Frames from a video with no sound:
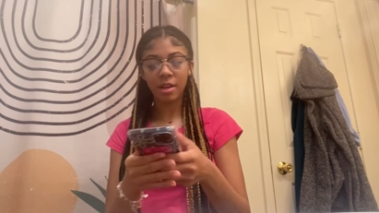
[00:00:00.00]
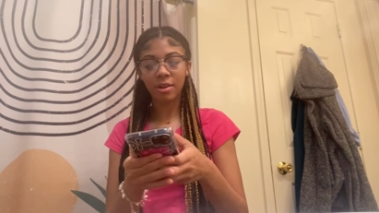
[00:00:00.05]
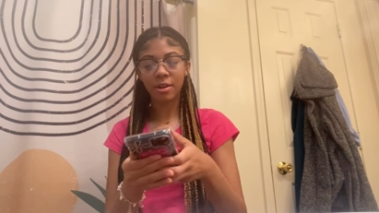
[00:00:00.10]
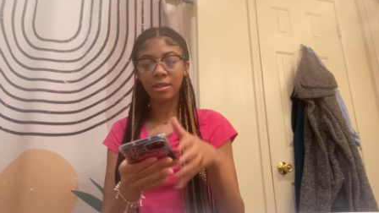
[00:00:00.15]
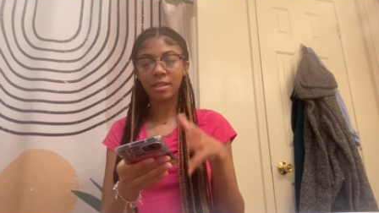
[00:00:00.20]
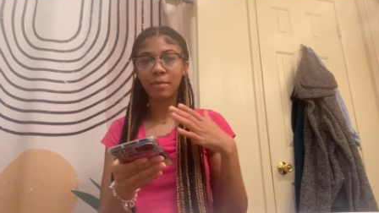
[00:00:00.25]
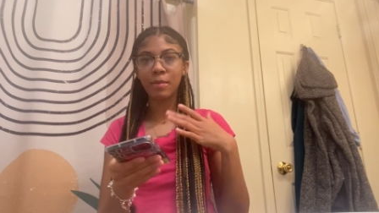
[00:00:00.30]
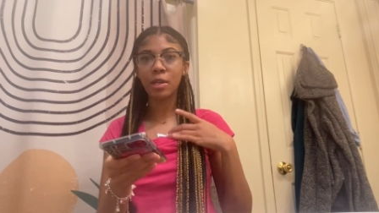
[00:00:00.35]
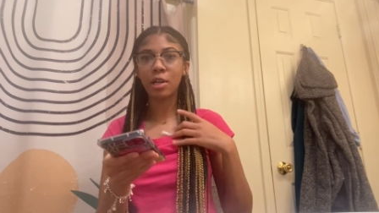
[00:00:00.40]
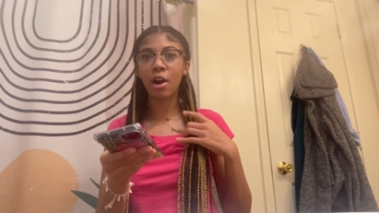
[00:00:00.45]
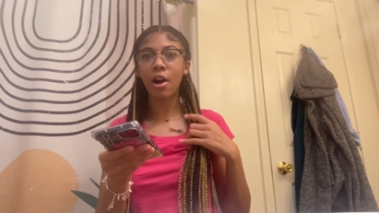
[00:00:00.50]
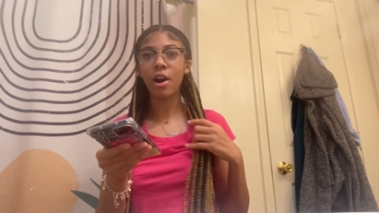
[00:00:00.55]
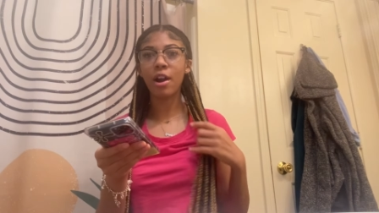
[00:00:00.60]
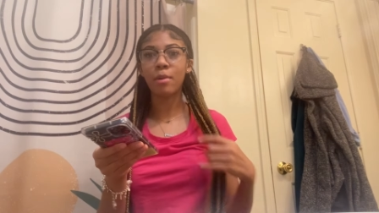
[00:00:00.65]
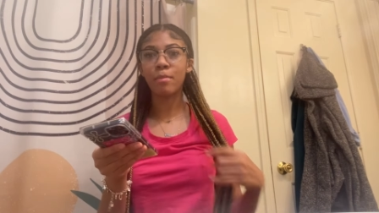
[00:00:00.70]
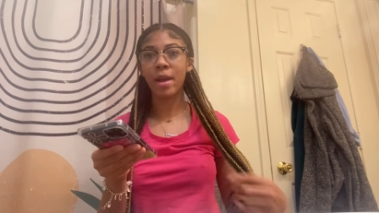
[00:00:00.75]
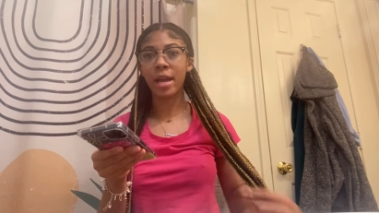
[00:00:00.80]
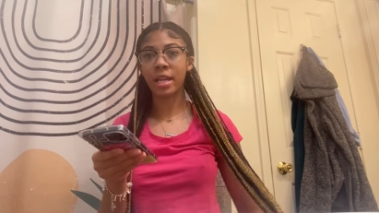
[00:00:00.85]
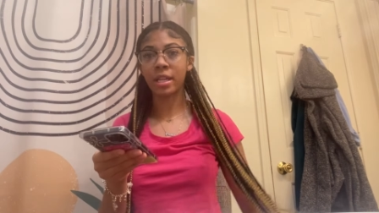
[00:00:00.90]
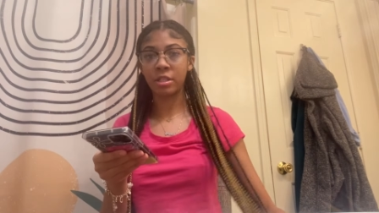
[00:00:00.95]
Hold on, let me call
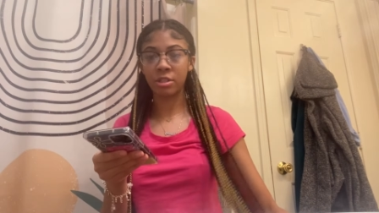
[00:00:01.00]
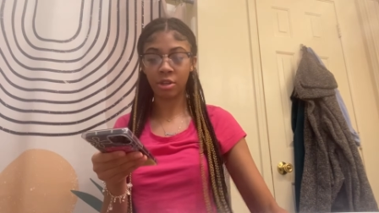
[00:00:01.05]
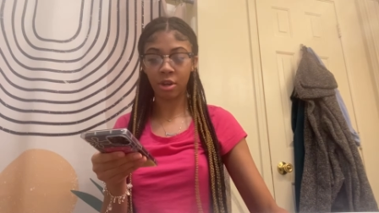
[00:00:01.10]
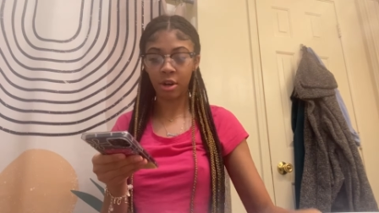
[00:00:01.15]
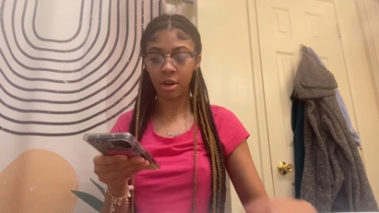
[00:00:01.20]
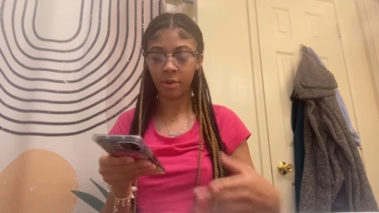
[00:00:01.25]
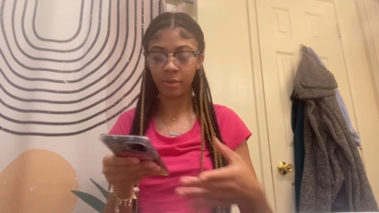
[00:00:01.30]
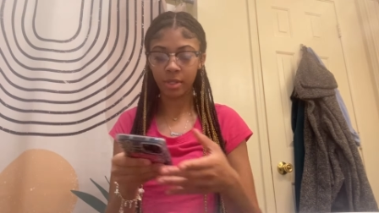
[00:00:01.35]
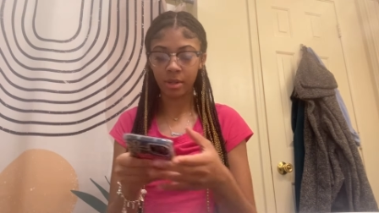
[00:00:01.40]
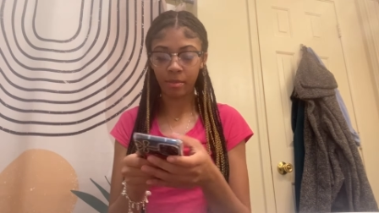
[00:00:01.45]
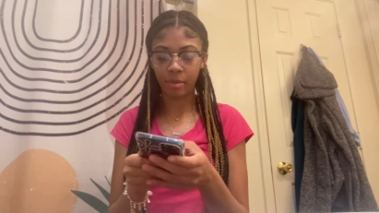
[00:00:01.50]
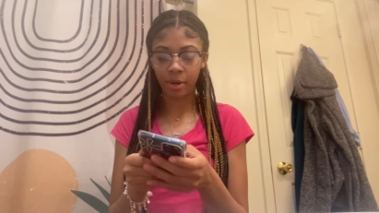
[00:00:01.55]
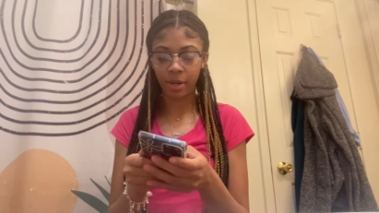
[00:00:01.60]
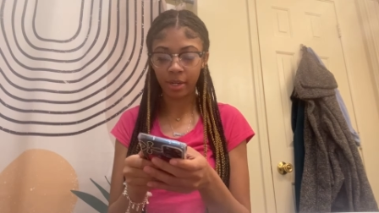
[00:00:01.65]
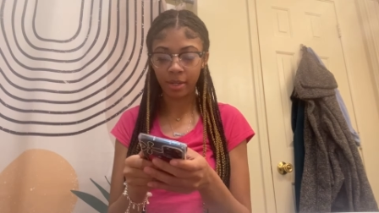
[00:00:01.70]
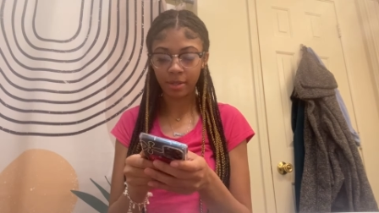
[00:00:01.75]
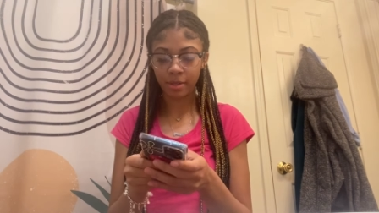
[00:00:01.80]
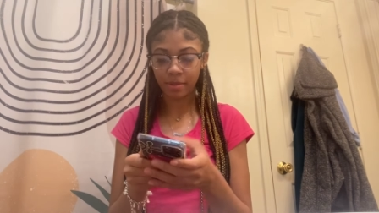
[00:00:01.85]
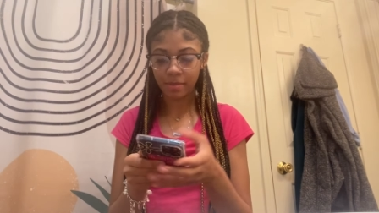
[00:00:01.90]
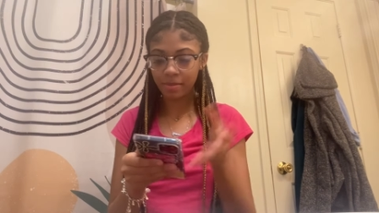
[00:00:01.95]
her back and tell her it was a
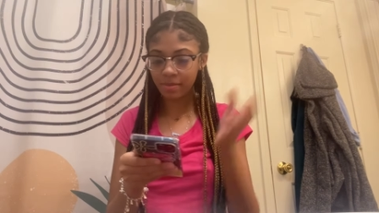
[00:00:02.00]
prank.